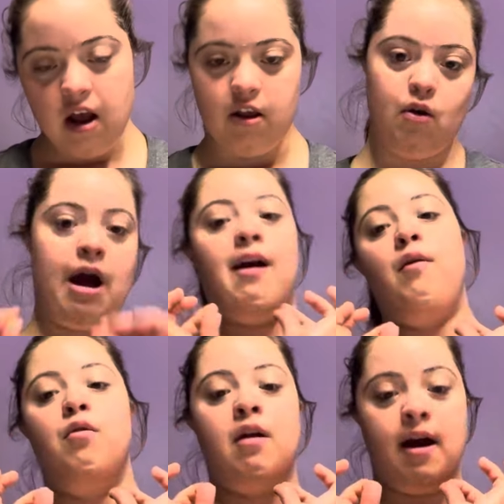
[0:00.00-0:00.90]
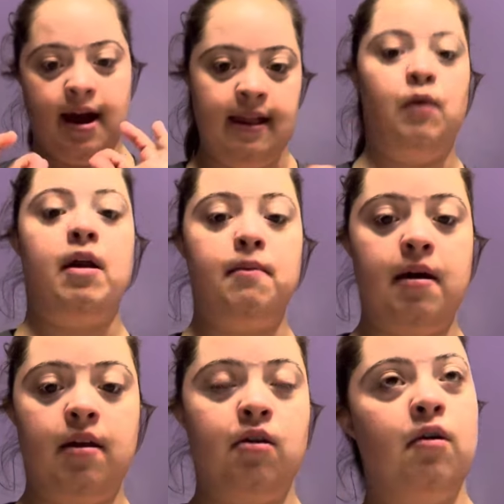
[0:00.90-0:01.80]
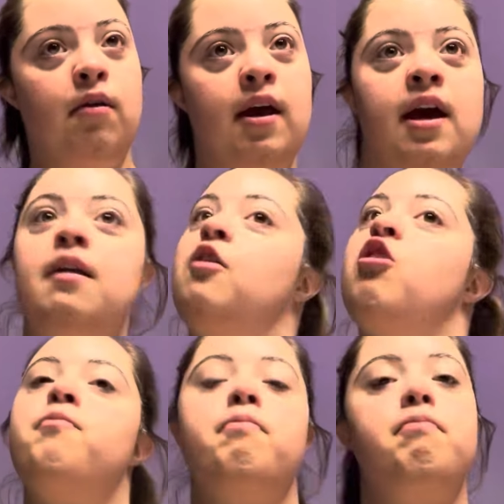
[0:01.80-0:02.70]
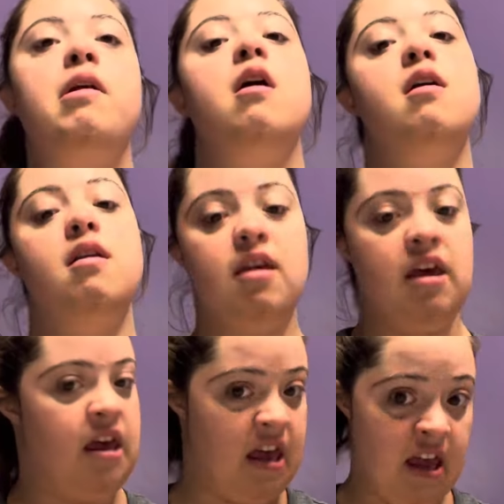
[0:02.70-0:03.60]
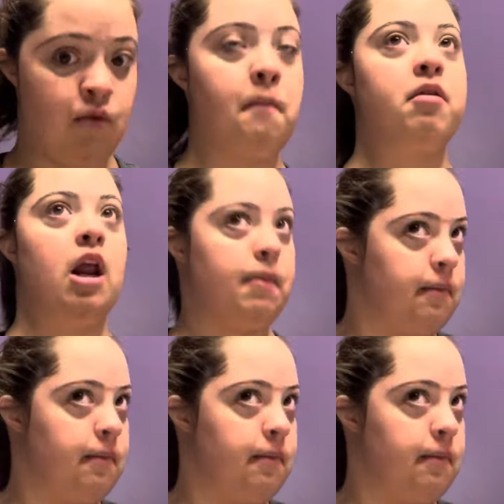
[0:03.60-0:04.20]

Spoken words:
So I would highly recommend Olay, not just because it is represented by